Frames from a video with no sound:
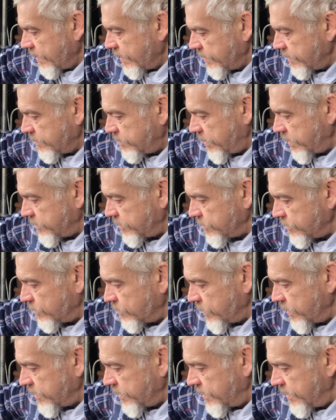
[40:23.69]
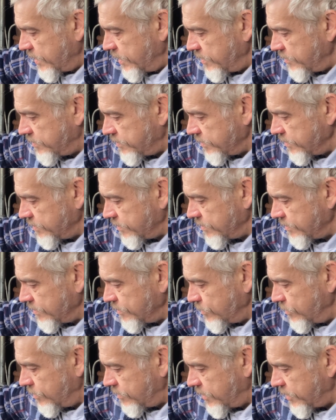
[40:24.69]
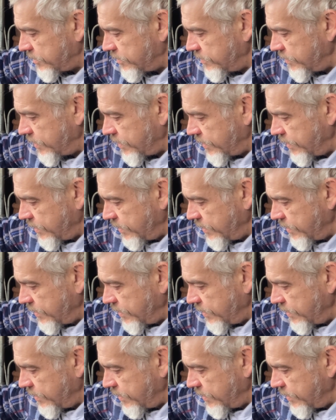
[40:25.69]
depending on where you live and all the rest of it.